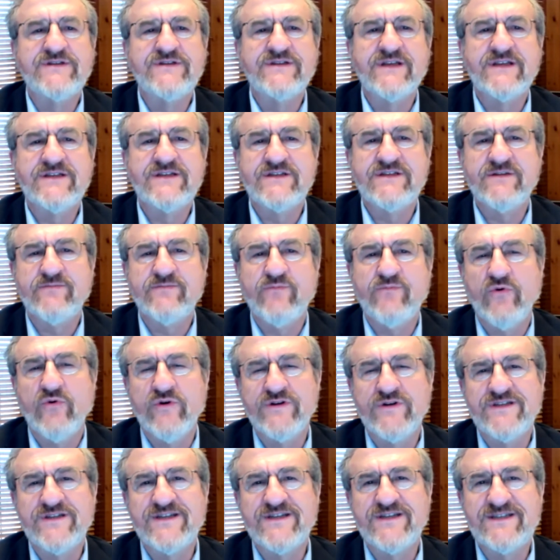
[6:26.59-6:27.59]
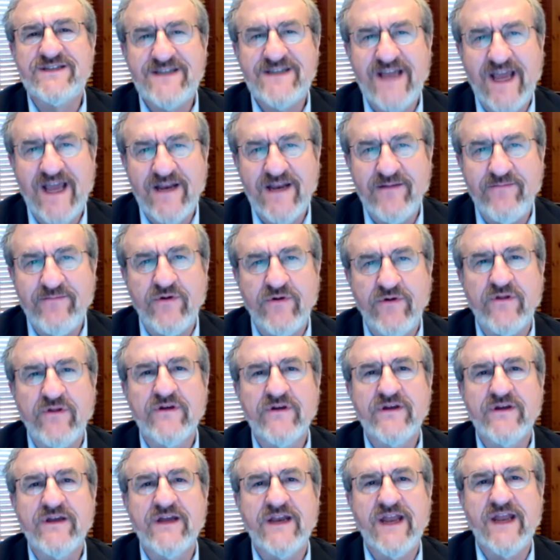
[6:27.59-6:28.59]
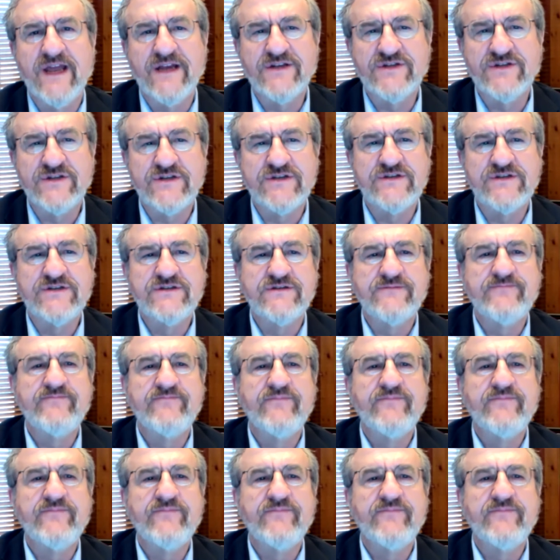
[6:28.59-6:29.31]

that support sustainable connections.